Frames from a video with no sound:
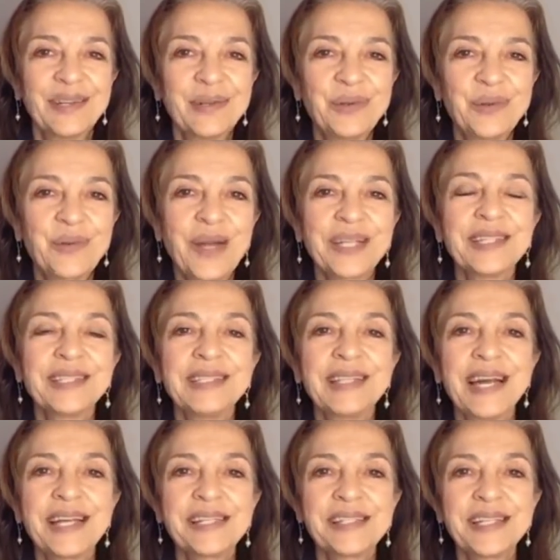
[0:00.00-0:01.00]

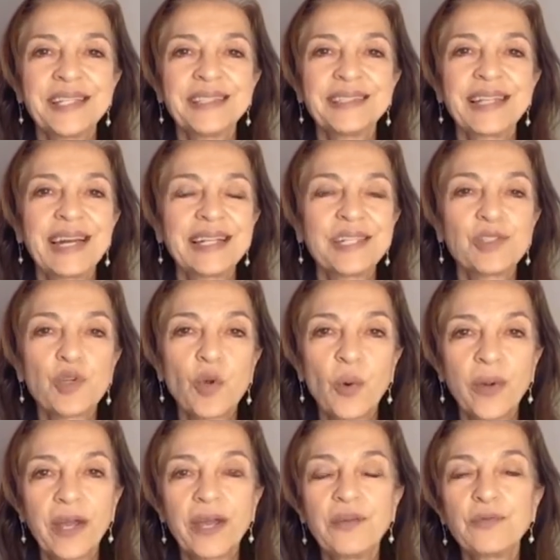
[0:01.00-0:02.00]
recognizing that it's
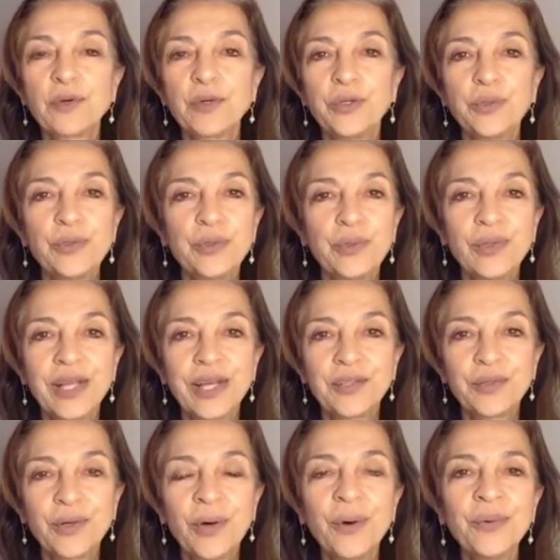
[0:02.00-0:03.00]
okay for you to
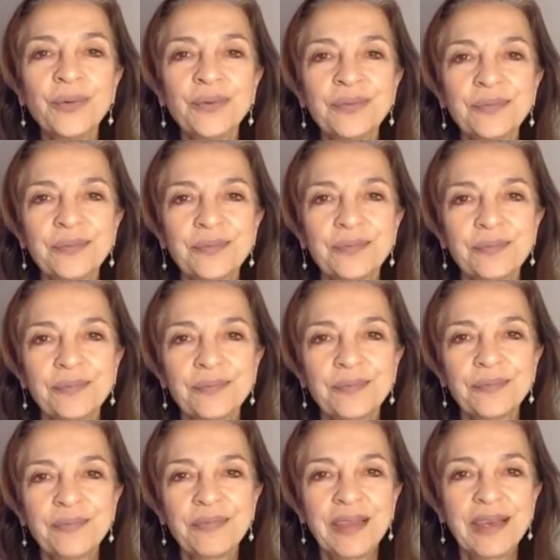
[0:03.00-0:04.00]
let go.
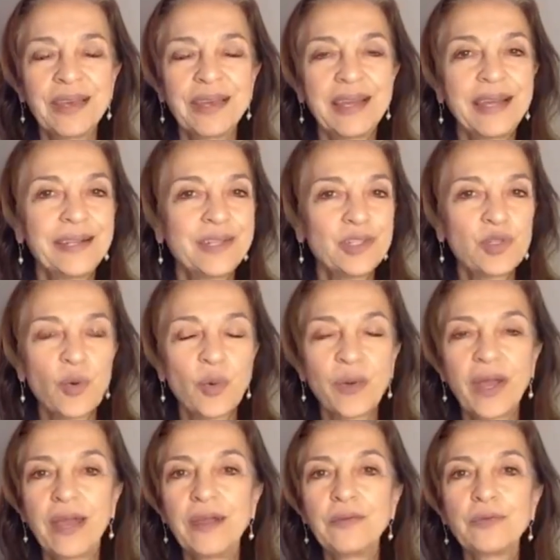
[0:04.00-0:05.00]
It is
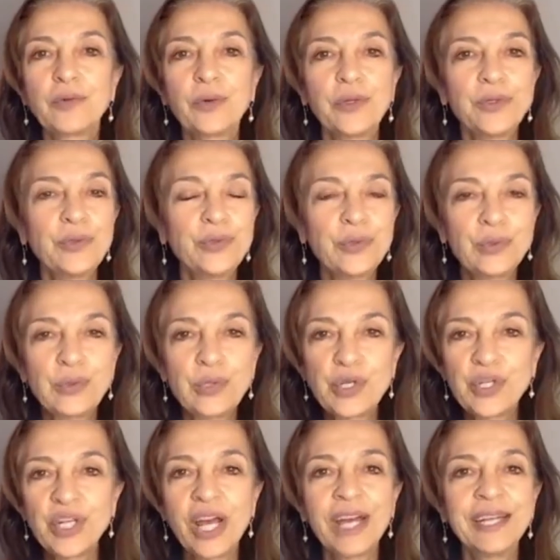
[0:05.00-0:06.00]
okay for you to
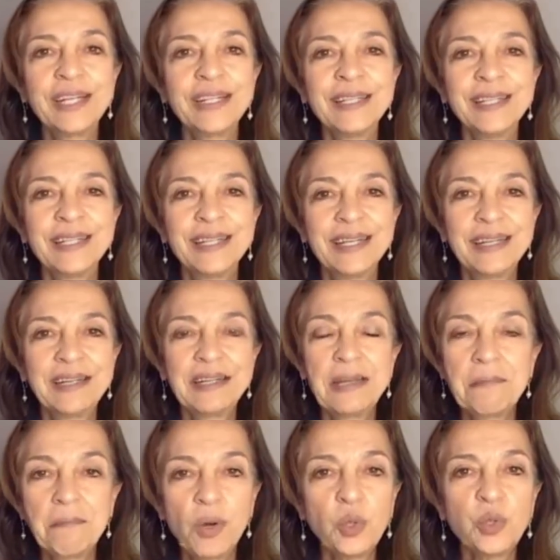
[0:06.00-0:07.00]
shed
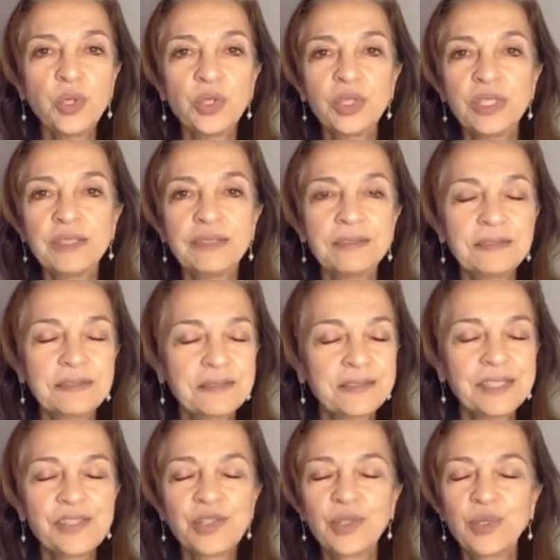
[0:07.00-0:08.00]
emotional,
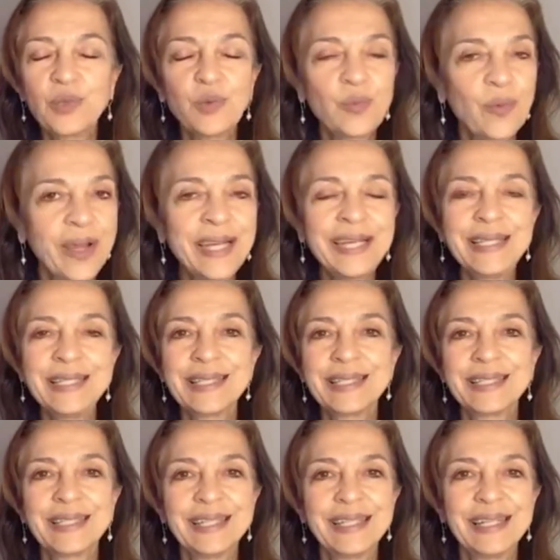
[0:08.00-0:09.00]
physical weight.
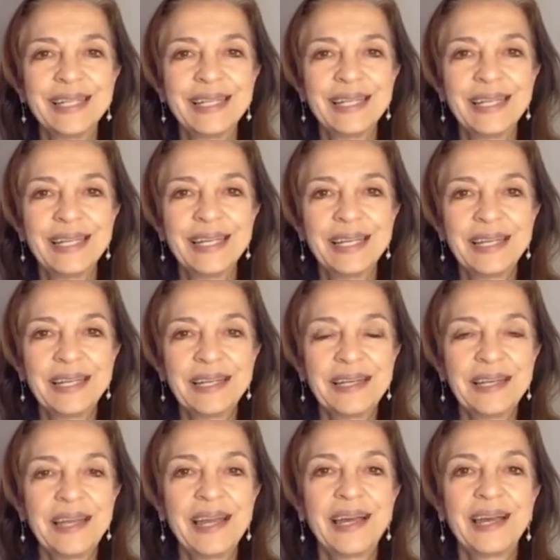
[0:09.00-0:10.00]

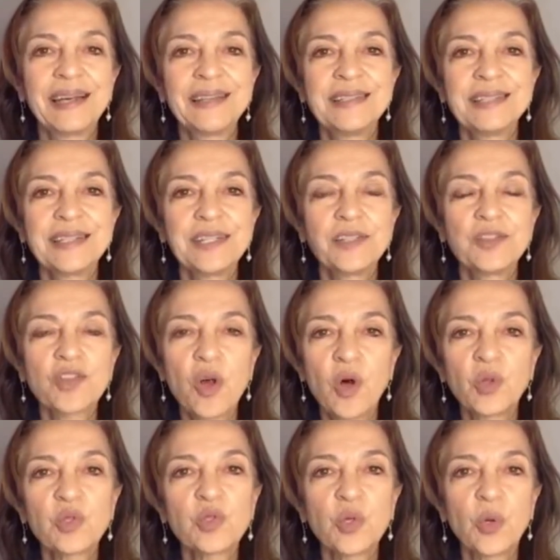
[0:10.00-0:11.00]
And it's
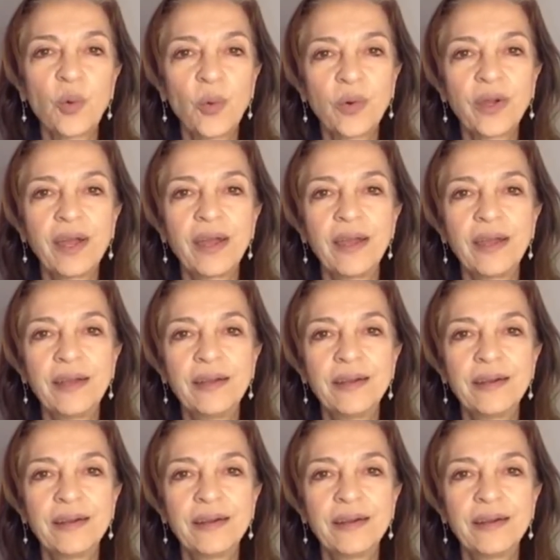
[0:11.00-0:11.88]
also okay